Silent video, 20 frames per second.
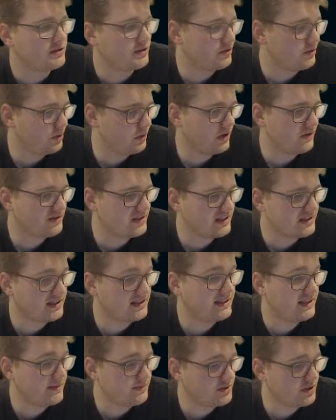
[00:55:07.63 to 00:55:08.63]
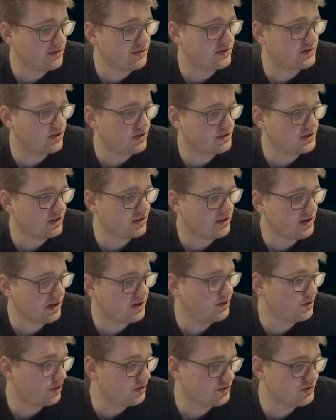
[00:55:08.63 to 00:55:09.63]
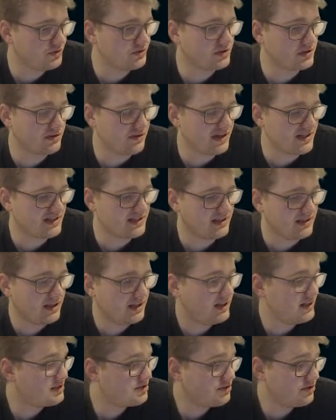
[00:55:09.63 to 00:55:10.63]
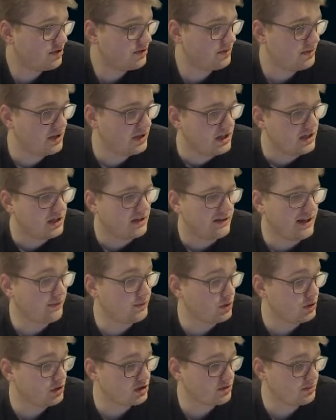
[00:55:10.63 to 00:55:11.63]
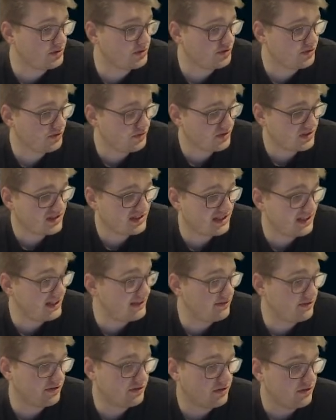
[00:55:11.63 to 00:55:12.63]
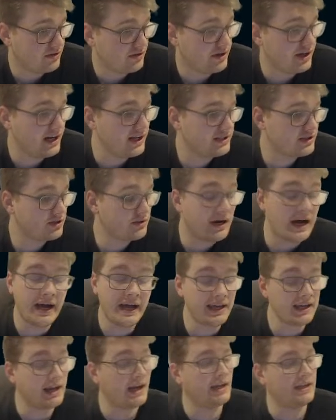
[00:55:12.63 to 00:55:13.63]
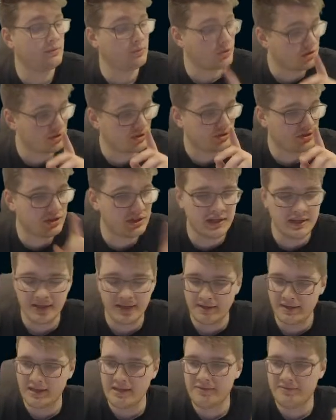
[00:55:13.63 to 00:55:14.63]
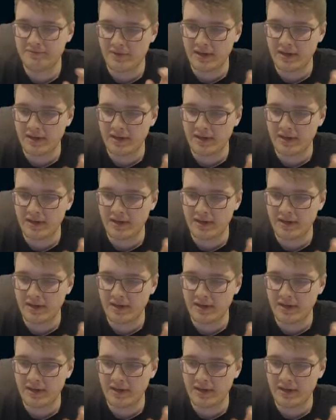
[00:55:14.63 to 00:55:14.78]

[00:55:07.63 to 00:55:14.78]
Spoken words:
So Olaf says the team server and socks are okay, don't use the rest. Indeed, it's true. That would also be true for Sliver, right? So I wanted I